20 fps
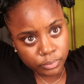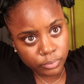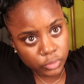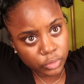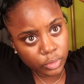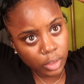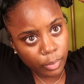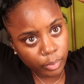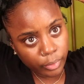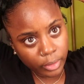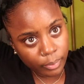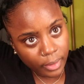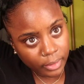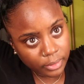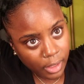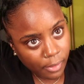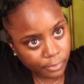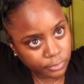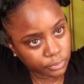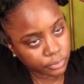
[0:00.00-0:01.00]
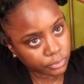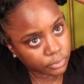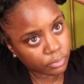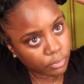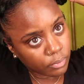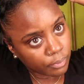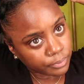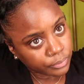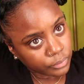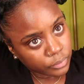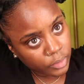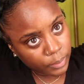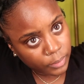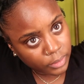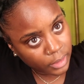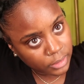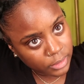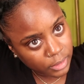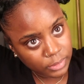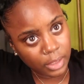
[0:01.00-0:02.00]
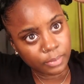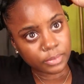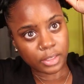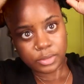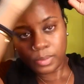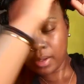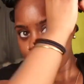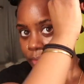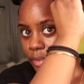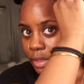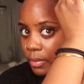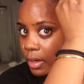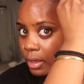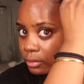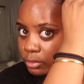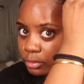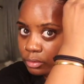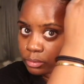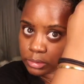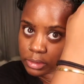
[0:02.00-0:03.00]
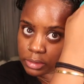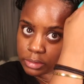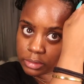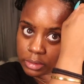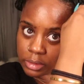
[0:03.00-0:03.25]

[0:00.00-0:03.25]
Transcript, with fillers: but I wanted it to feel more Spice Girly than,